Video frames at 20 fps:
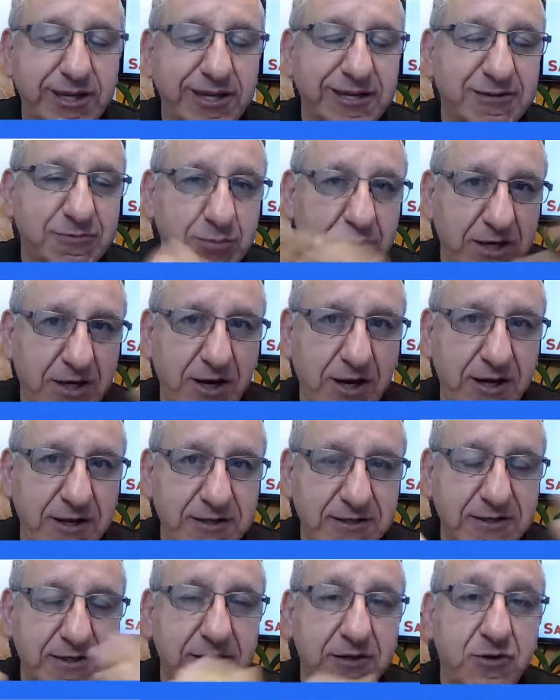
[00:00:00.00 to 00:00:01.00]
is
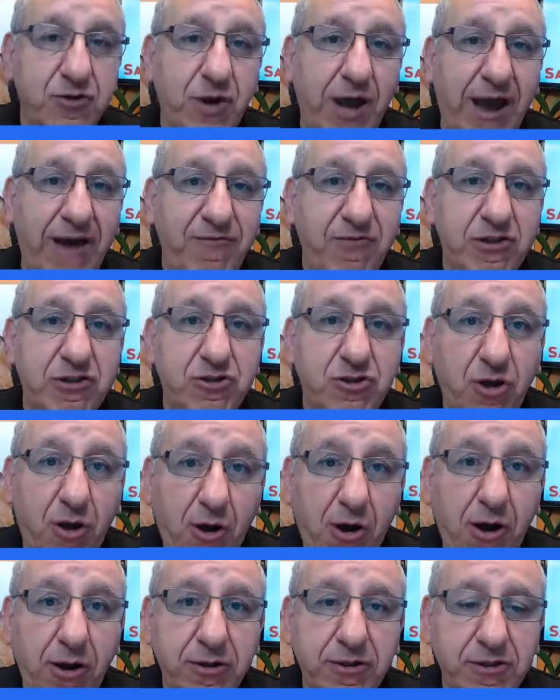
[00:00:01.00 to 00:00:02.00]
because you haven't
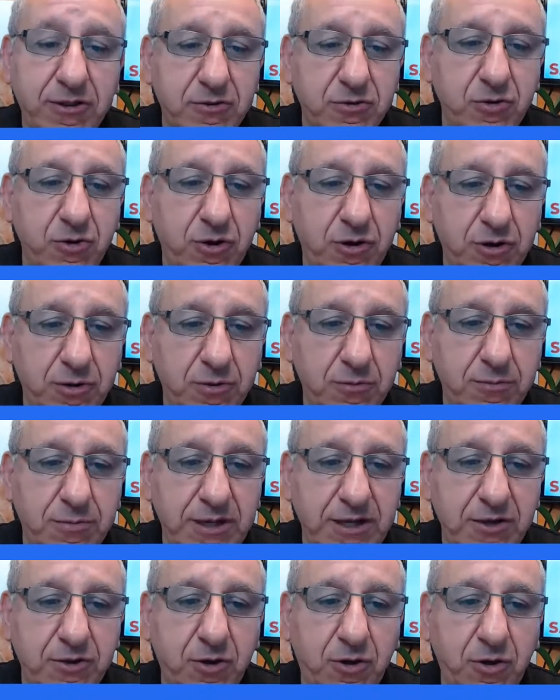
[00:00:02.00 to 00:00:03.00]
taught your
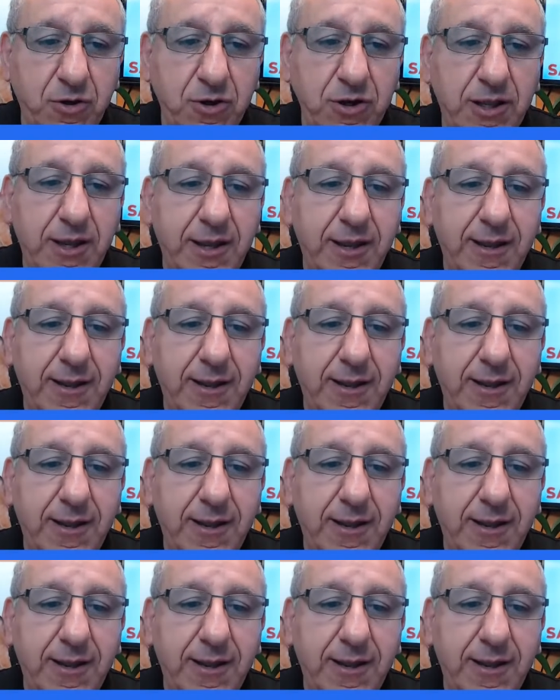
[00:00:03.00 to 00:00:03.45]
beagle.